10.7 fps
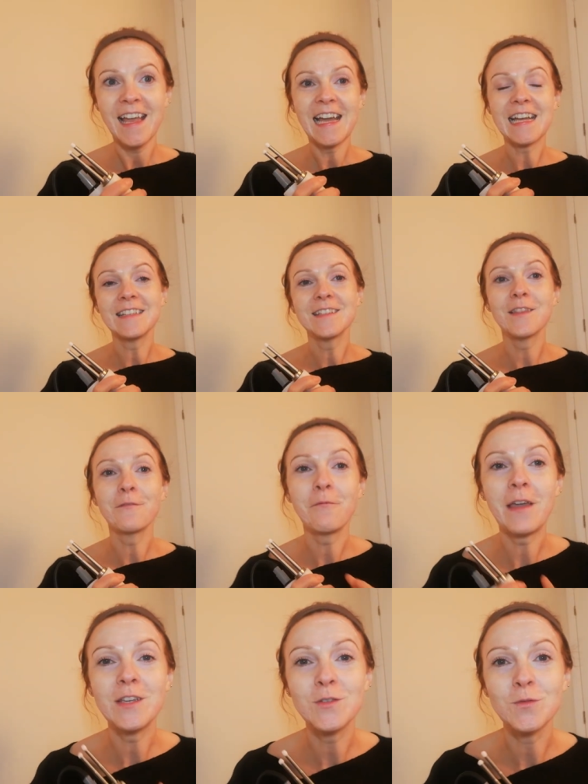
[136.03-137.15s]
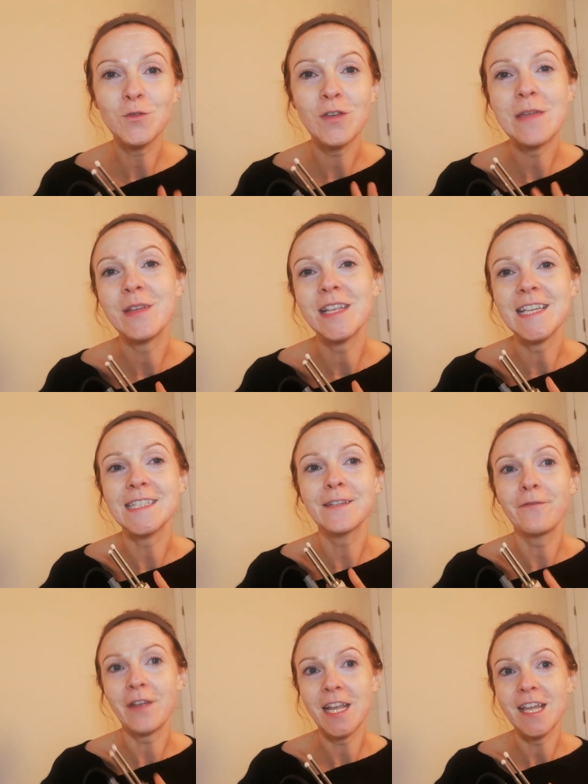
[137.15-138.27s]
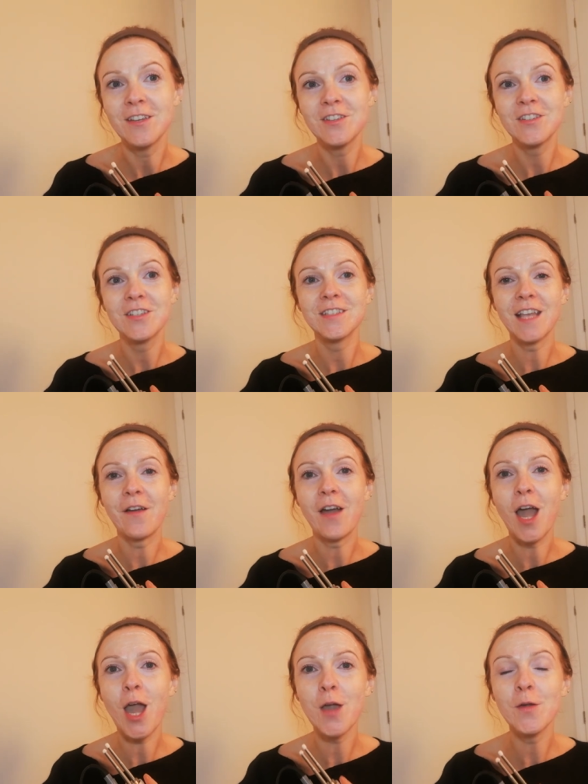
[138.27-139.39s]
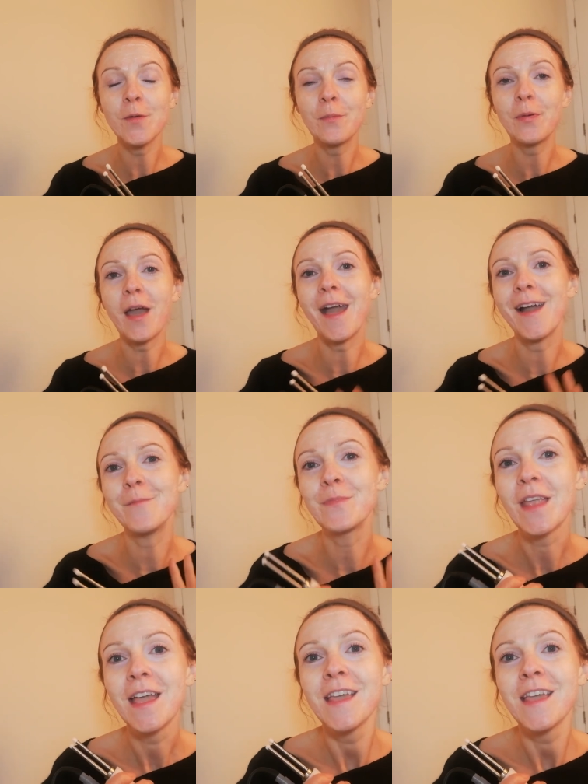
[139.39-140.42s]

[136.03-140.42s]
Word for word: and the facial treatment is finished. So I hope um,